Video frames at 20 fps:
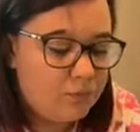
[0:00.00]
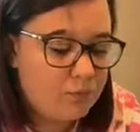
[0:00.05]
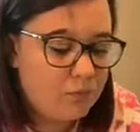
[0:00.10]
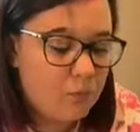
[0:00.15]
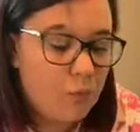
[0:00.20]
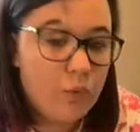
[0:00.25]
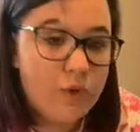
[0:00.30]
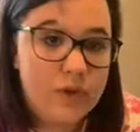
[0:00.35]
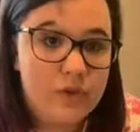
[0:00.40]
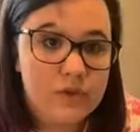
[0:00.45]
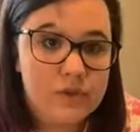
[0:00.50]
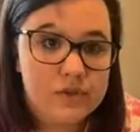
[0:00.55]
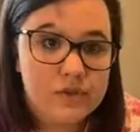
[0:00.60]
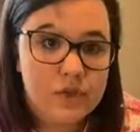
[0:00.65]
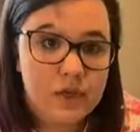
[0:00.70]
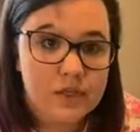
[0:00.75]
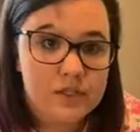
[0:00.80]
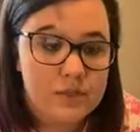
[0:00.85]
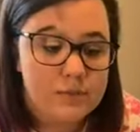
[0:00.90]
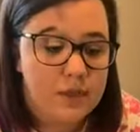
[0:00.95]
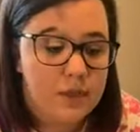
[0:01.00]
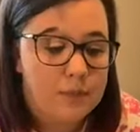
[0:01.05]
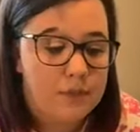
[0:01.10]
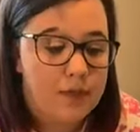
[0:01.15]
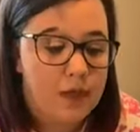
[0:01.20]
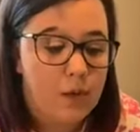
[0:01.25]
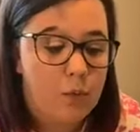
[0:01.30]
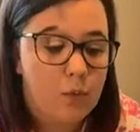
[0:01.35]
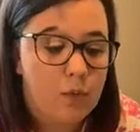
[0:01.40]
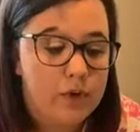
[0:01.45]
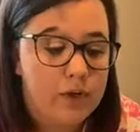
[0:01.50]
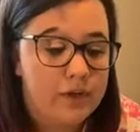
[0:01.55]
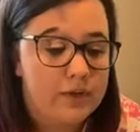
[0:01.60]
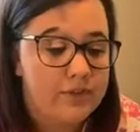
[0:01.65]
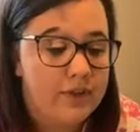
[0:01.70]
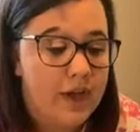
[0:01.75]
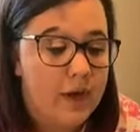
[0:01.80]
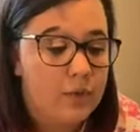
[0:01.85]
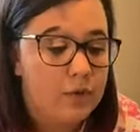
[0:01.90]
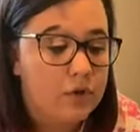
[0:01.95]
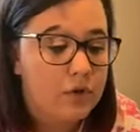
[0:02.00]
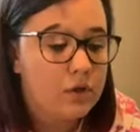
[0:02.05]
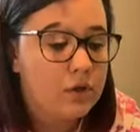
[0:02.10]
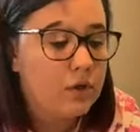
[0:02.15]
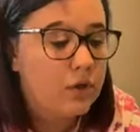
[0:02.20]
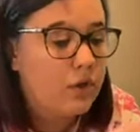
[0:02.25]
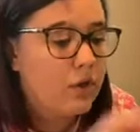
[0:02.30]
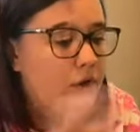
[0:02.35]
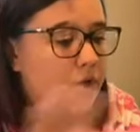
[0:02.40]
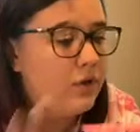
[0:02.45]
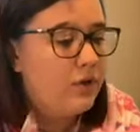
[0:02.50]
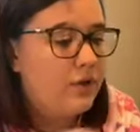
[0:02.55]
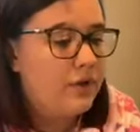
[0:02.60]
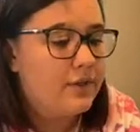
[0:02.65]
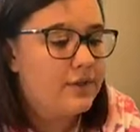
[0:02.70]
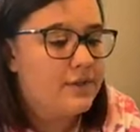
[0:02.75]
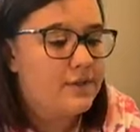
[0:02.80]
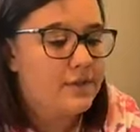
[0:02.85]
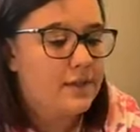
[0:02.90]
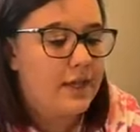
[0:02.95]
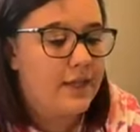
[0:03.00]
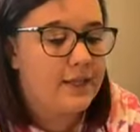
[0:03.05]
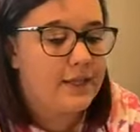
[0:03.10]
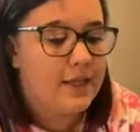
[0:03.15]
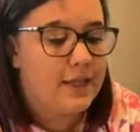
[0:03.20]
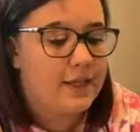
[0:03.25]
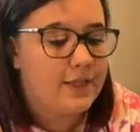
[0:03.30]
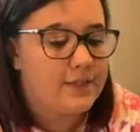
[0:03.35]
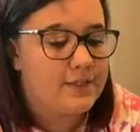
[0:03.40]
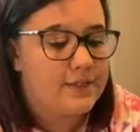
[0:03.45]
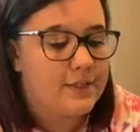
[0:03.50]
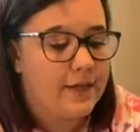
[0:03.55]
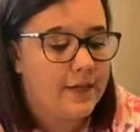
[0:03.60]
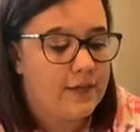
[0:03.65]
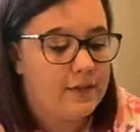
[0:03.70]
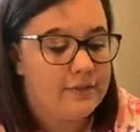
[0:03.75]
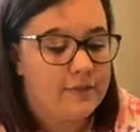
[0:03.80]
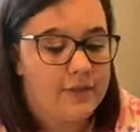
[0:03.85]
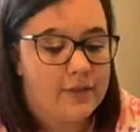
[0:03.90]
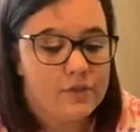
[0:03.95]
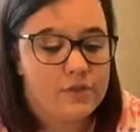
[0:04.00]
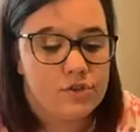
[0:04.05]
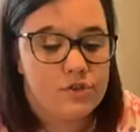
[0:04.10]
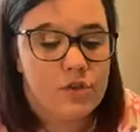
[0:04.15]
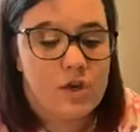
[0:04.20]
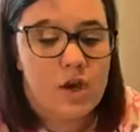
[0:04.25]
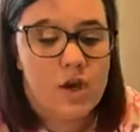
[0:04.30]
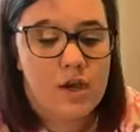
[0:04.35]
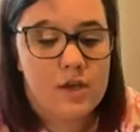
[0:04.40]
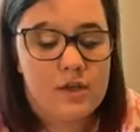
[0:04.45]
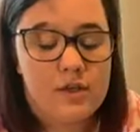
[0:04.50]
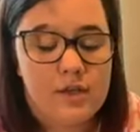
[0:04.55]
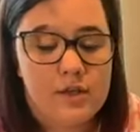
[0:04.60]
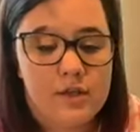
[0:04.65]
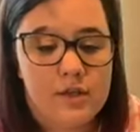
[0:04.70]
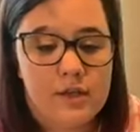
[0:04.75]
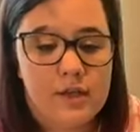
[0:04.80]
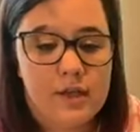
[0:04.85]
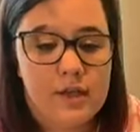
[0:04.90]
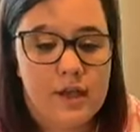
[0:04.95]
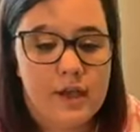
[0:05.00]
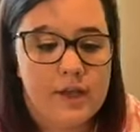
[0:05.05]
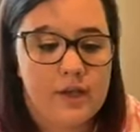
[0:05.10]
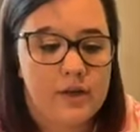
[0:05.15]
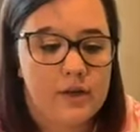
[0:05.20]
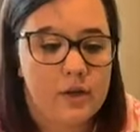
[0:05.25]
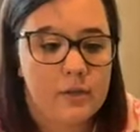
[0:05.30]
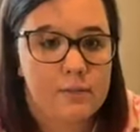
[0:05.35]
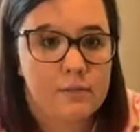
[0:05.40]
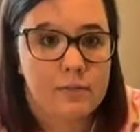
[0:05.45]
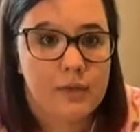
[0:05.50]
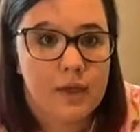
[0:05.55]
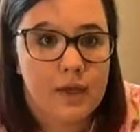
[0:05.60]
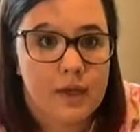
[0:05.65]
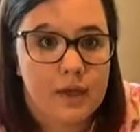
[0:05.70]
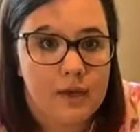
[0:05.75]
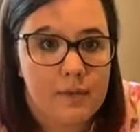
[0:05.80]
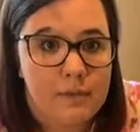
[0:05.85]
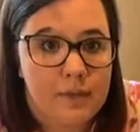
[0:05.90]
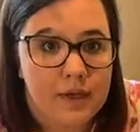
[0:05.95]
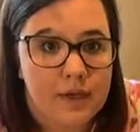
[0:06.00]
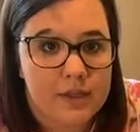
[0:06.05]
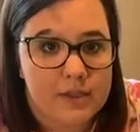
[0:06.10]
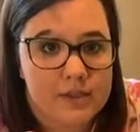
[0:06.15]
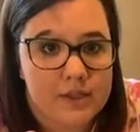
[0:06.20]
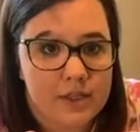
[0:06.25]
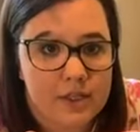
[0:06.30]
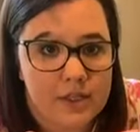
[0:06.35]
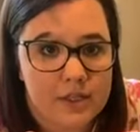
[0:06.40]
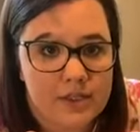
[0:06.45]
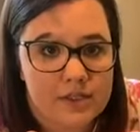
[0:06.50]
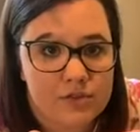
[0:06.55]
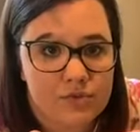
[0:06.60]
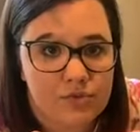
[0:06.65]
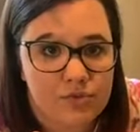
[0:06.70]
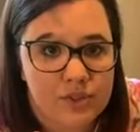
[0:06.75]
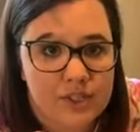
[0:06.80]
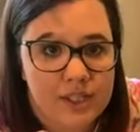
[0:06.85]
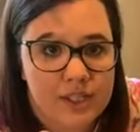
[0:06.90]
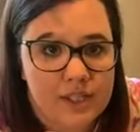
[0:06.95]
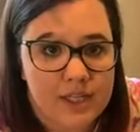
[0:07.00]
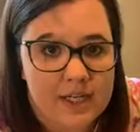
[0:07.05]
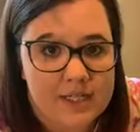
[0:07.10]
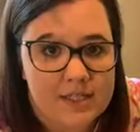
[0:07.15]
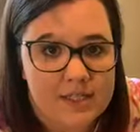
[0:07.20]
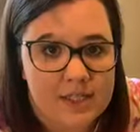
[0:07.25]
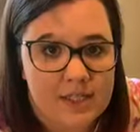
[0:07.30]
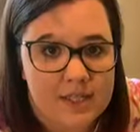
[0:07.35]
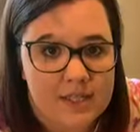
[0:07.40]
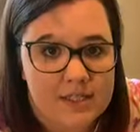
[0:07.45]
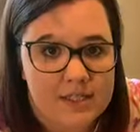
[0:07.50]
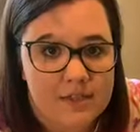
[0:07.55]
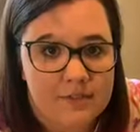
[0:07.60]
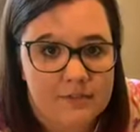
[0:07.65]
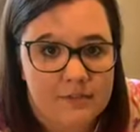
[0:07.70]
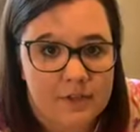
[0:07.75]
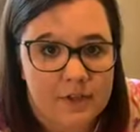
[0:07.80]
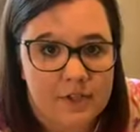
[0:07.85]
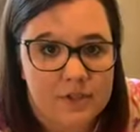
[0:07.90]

wheels onto maybe a wooden dowel, you can slide that inside of a straw and it'll make it so that it's really nice and easy for